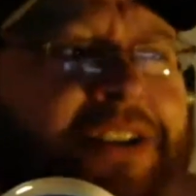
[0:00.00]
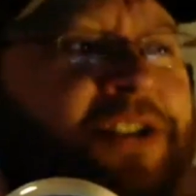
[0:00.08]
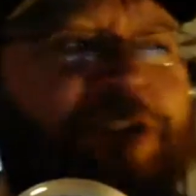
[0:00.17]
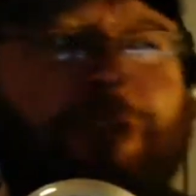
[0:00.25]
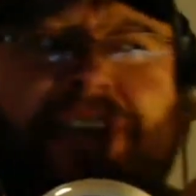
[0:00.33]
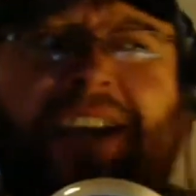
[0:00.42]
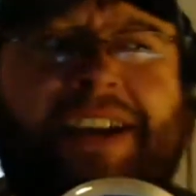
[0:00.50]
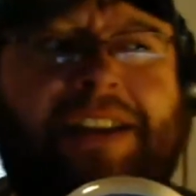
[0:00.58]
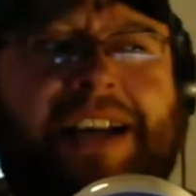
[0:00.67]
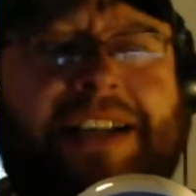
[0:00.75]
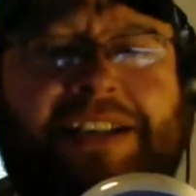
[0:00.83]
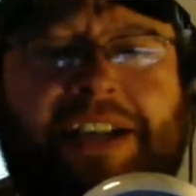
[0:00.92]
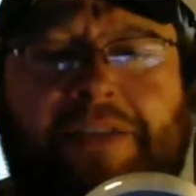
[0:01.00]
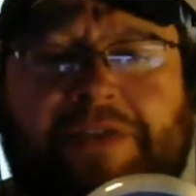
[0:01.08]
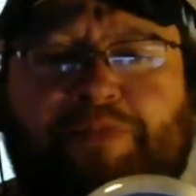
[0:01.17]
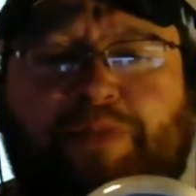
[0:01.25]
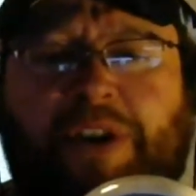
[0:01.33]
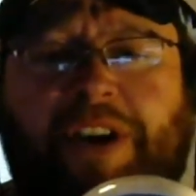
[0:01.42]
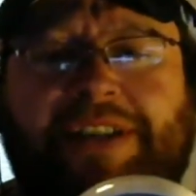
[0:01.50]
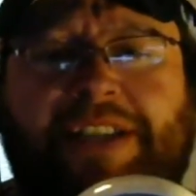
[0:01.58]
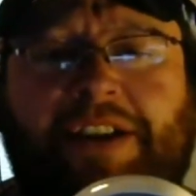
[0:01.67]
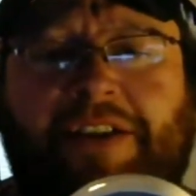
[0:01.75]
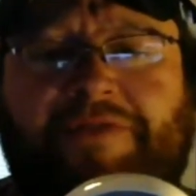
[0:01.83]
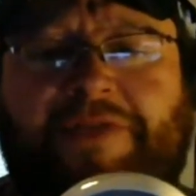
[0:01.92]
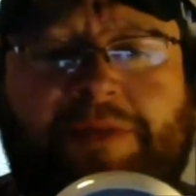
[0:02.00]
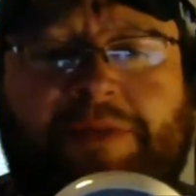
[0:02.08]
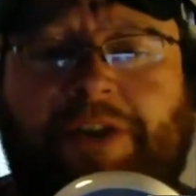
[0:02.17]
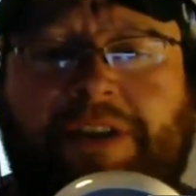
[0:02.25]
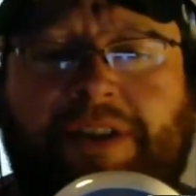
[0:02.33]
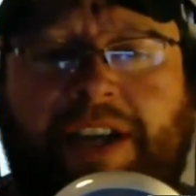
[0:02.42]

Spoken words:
You take a lot of selfies, bro. I see it on Facebook all the time.